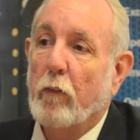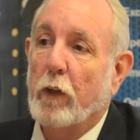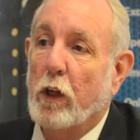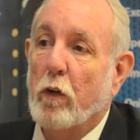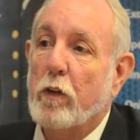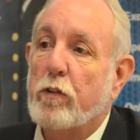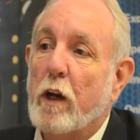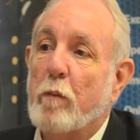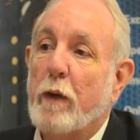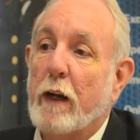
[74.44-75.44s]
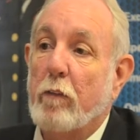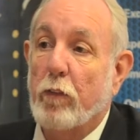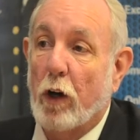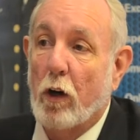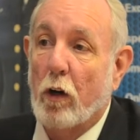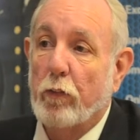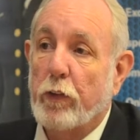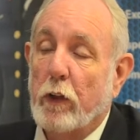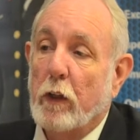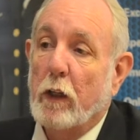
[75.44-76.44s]
the units that had been involved
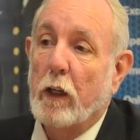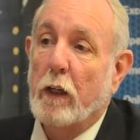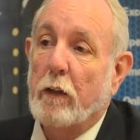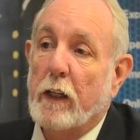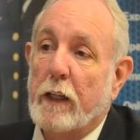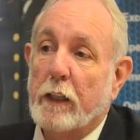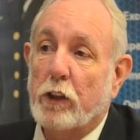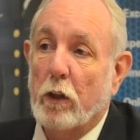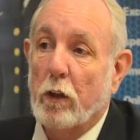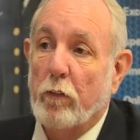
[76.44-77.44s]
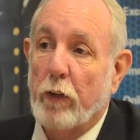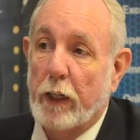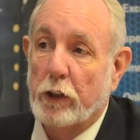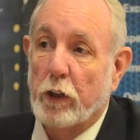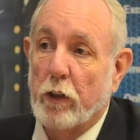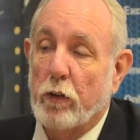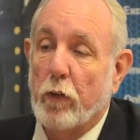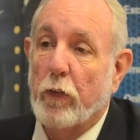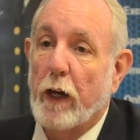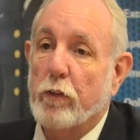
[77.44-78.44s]
in the initial invasion in
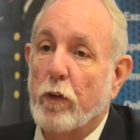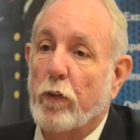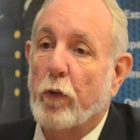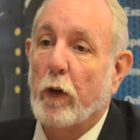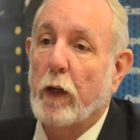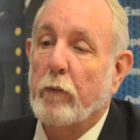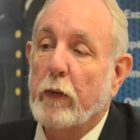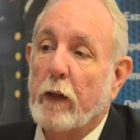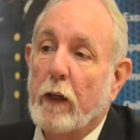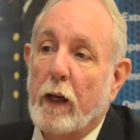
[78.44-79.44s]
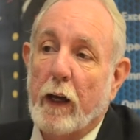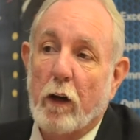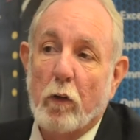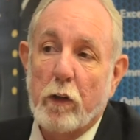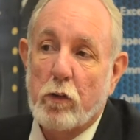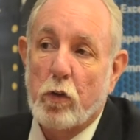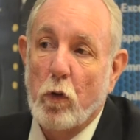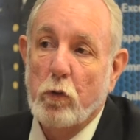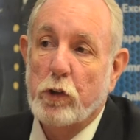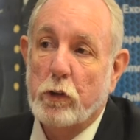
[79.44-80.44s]
two thousand three. And only
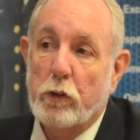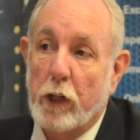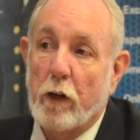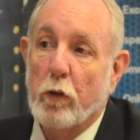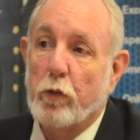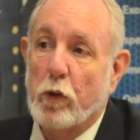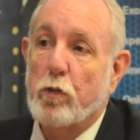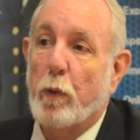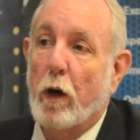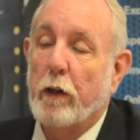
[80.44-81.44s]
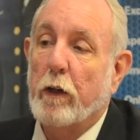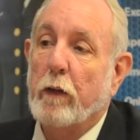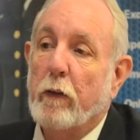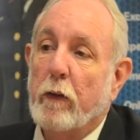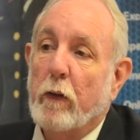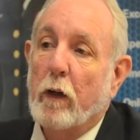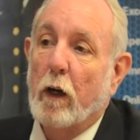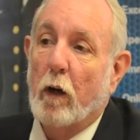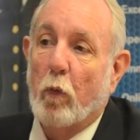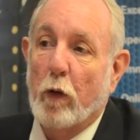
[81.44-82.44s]
two generals responded.
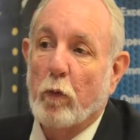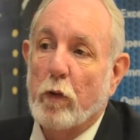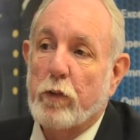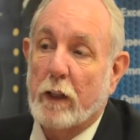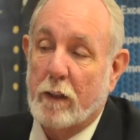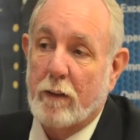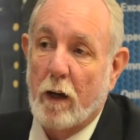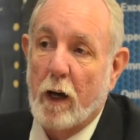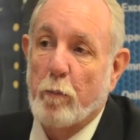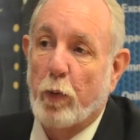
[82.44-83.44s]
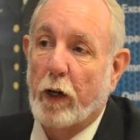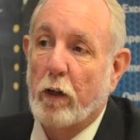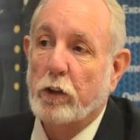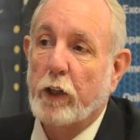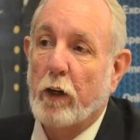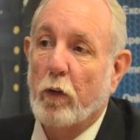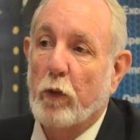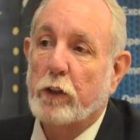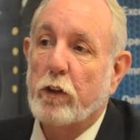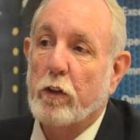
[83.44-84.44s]
Uh, one was, at the time, Brigadier General
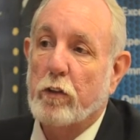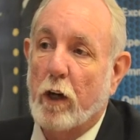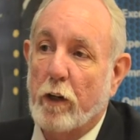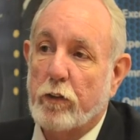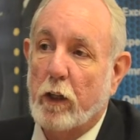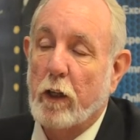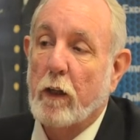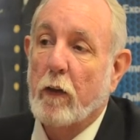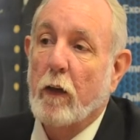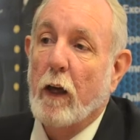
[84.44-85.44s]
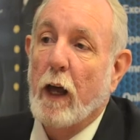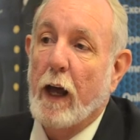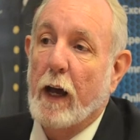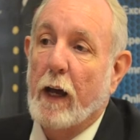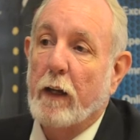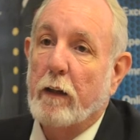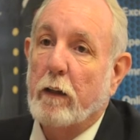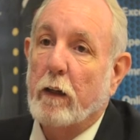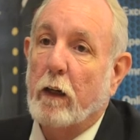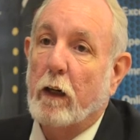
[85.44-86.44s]
Richard Natonski, and
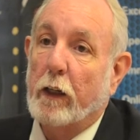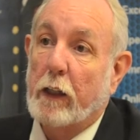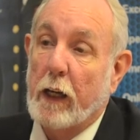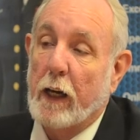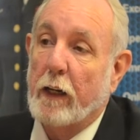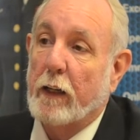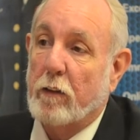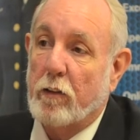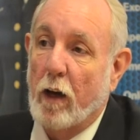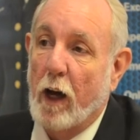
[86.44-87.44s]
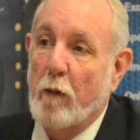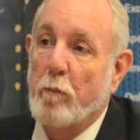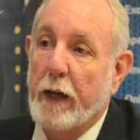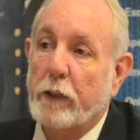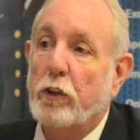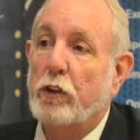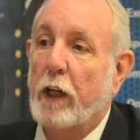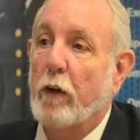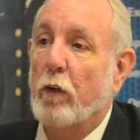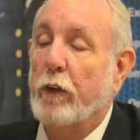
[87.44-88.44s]
uh, again, at the time, Major
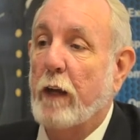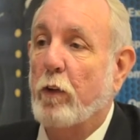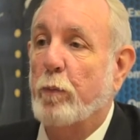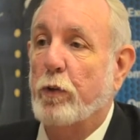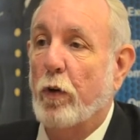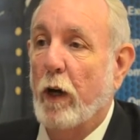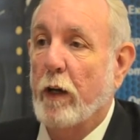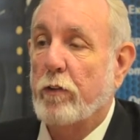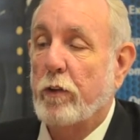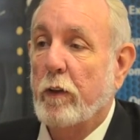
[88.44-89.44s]
General David Petraeus.